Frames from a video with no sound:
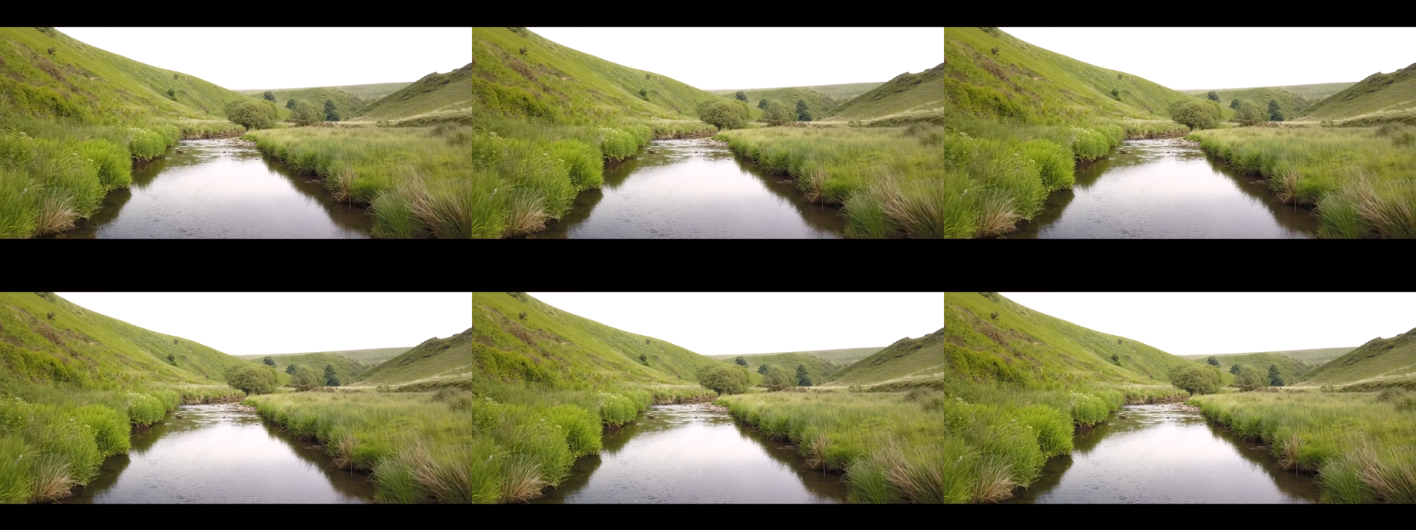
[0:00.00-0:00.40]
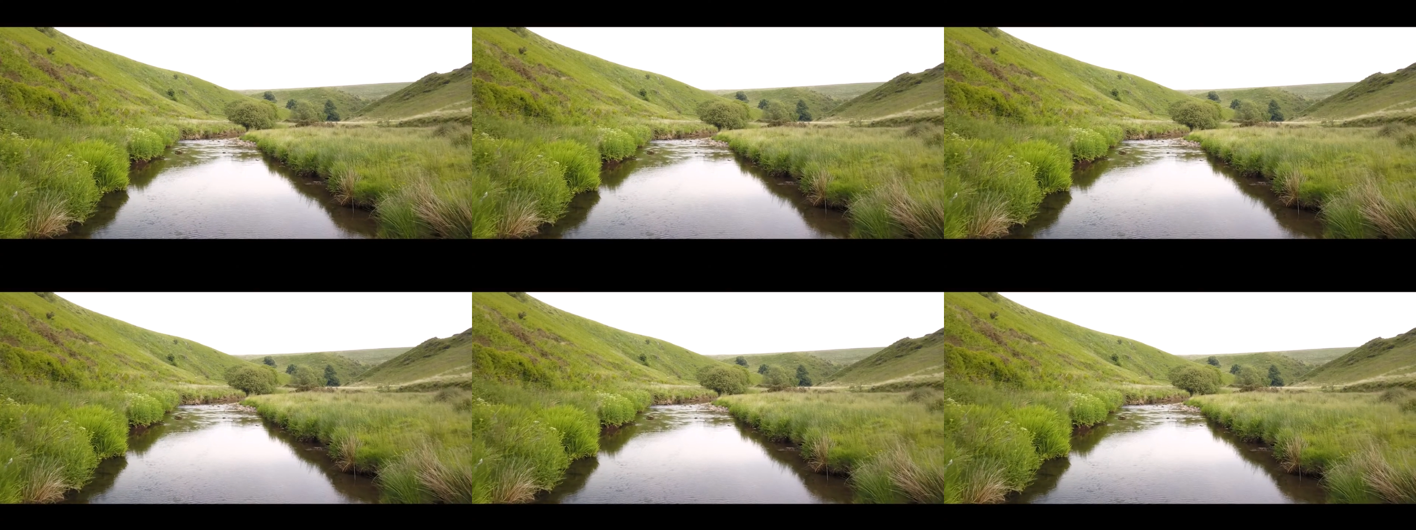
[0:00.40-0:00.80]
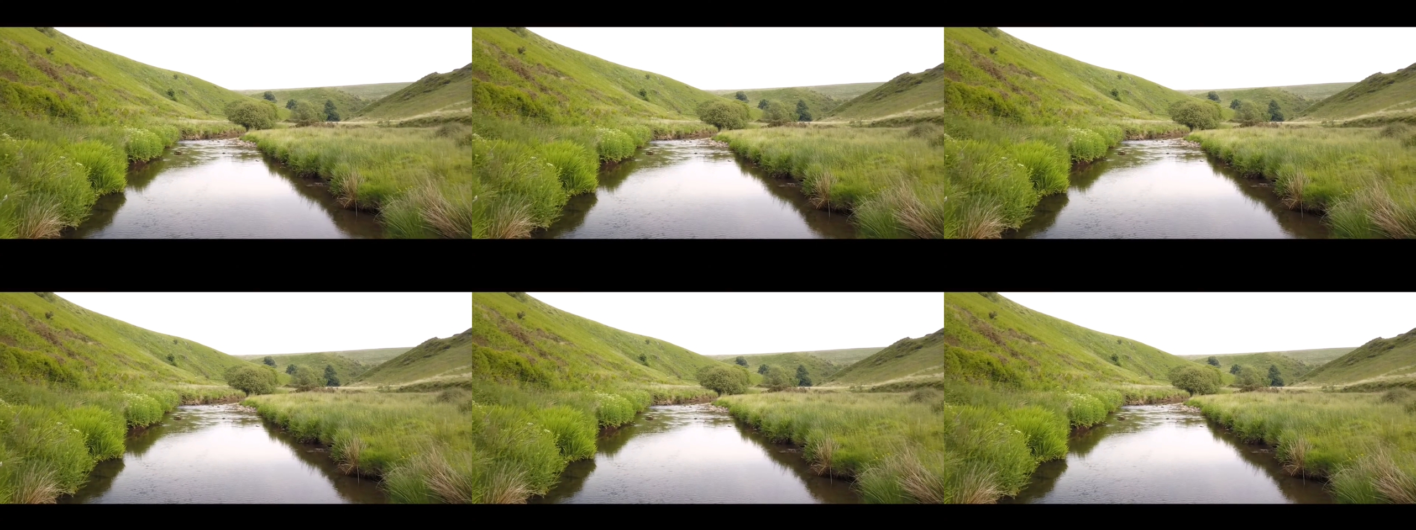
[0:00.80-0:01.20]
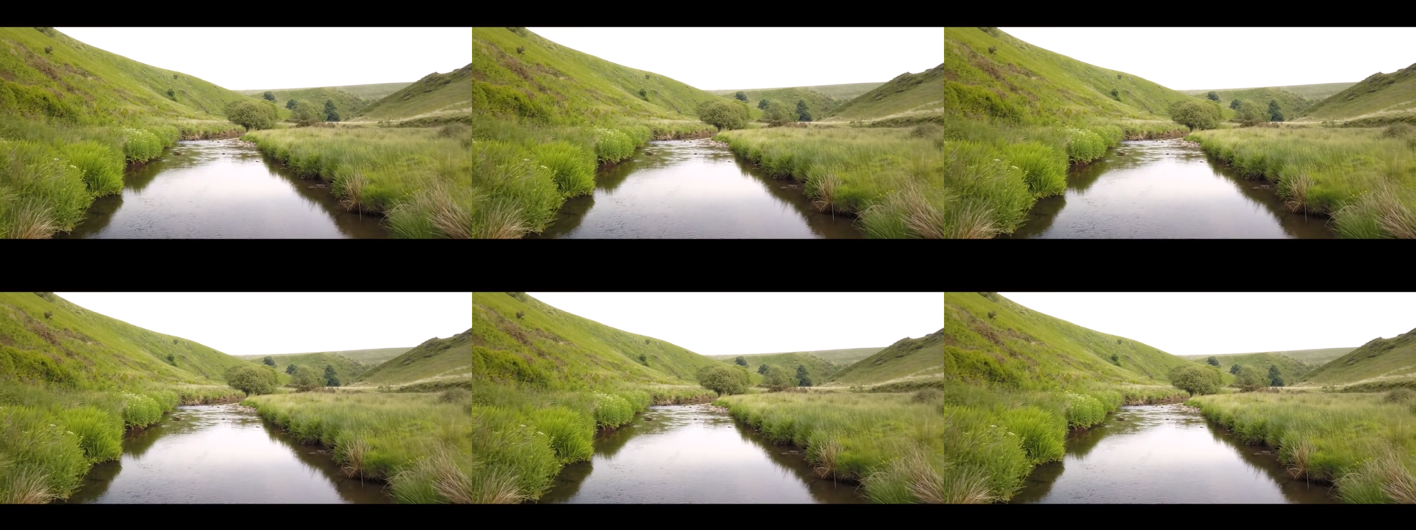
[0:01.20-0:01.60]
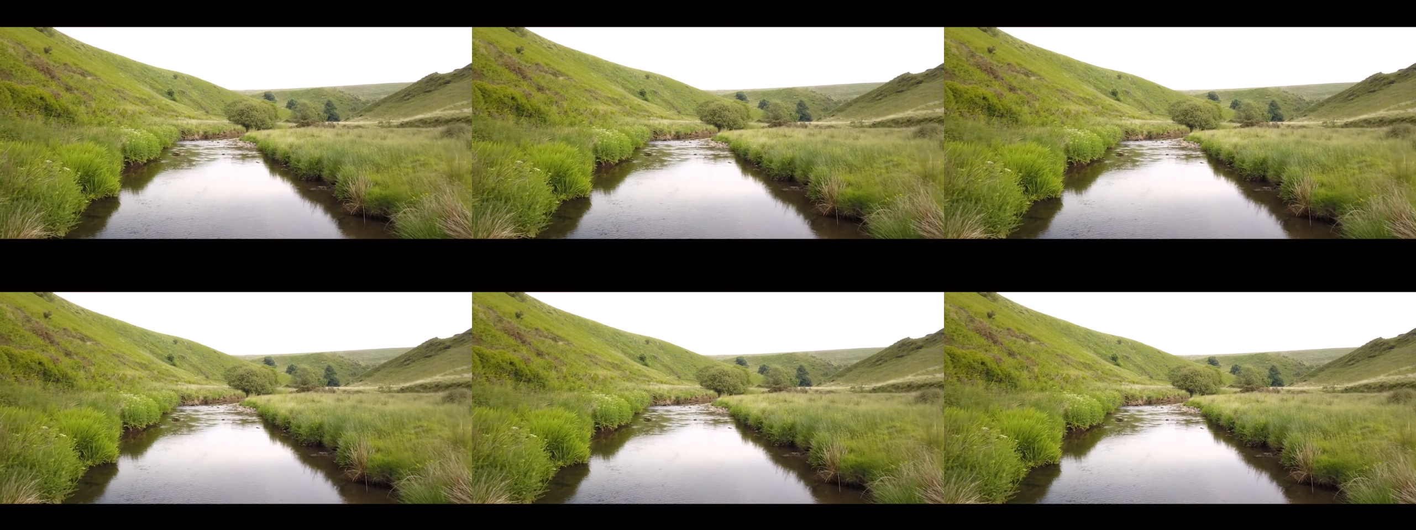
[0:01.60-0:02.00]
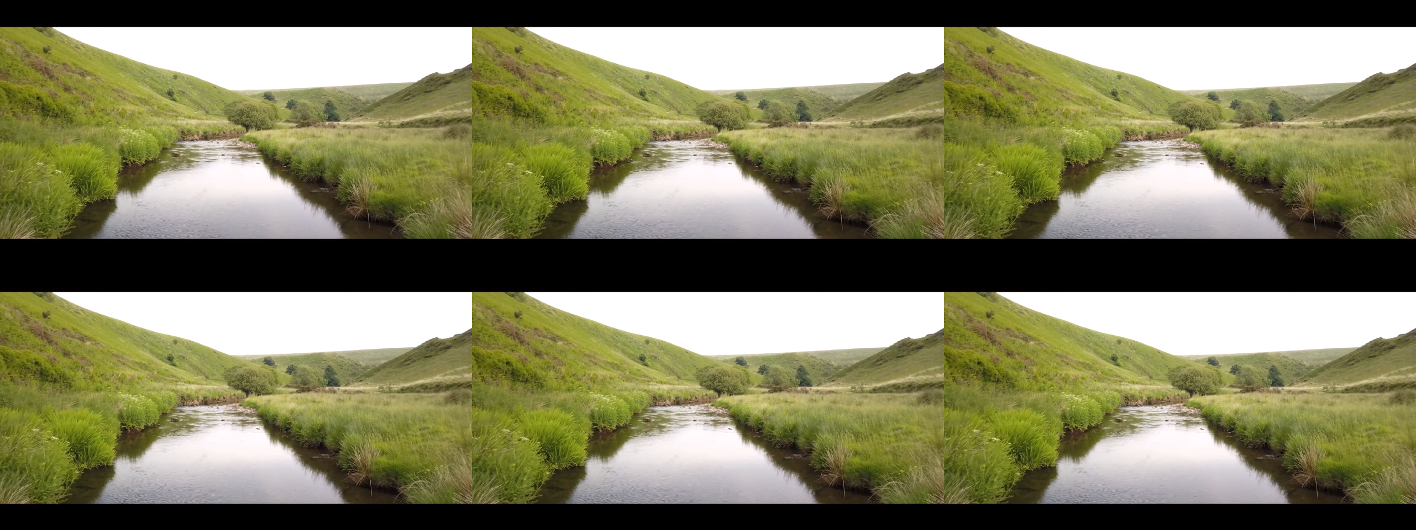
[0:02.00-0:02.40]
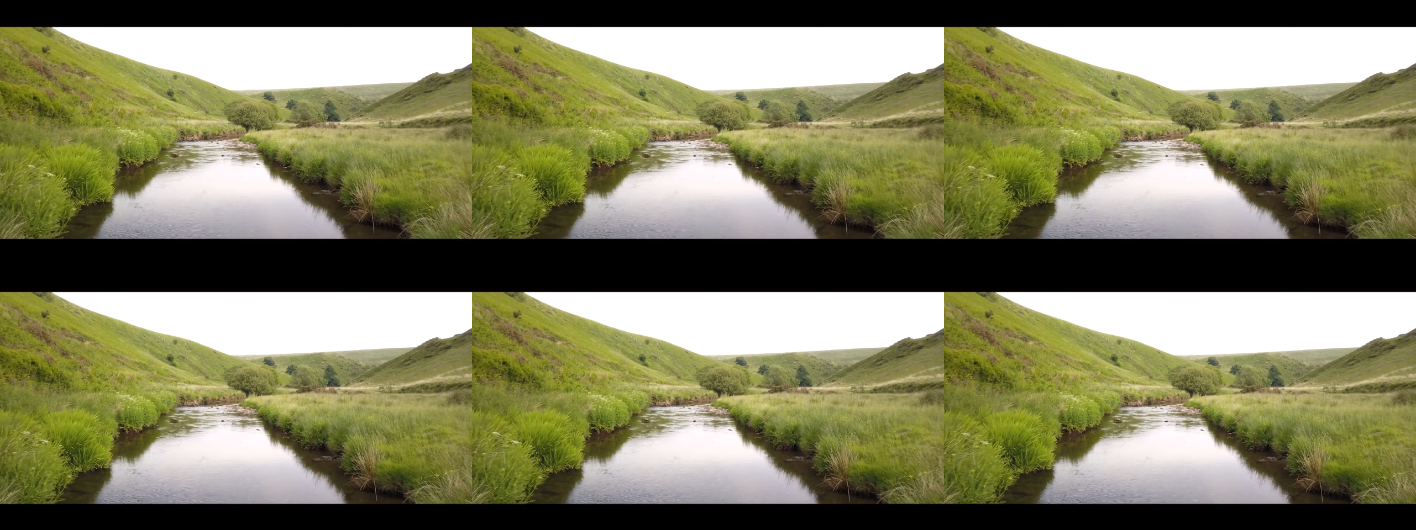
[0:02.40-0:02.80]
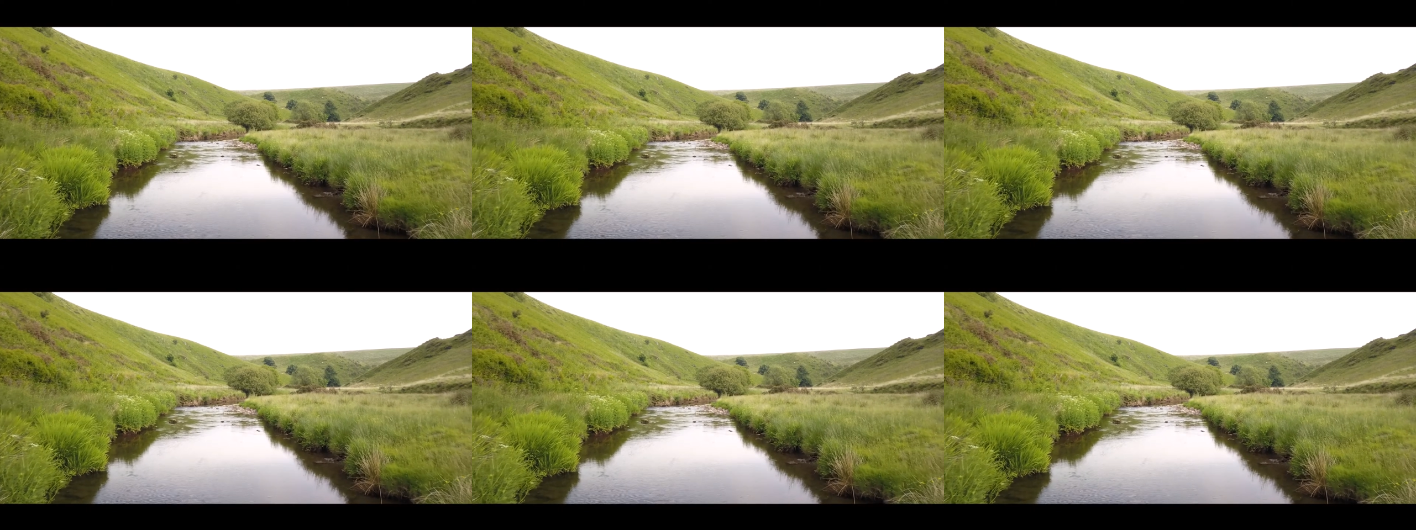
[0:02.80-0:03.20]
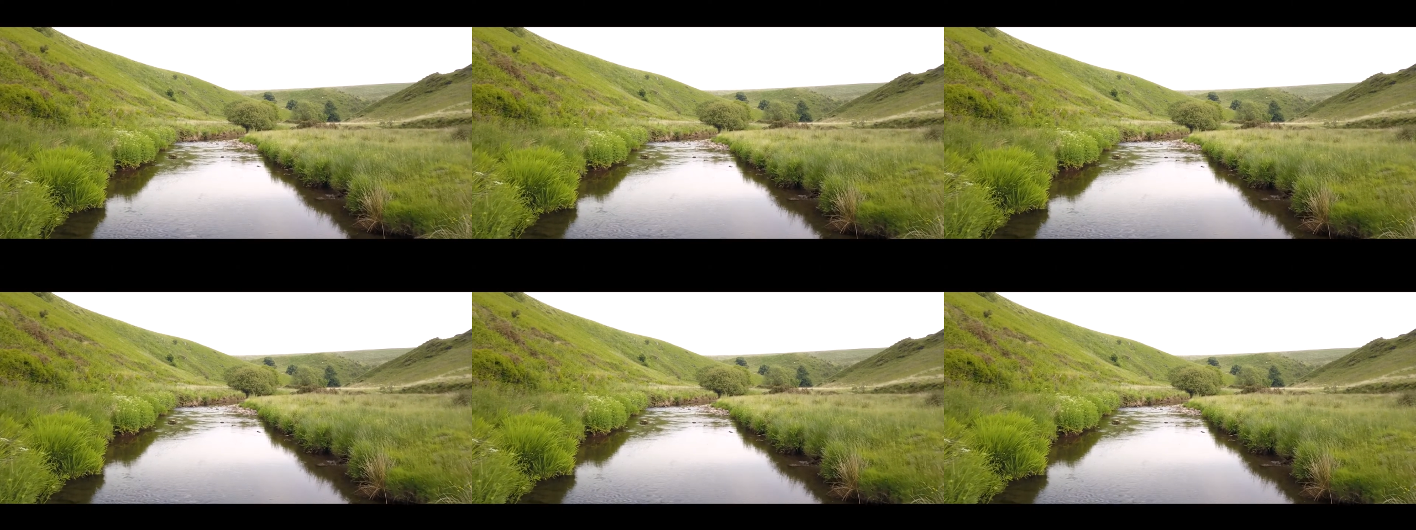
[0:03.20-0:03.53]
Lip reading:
No face is visible, so there are no lips to read.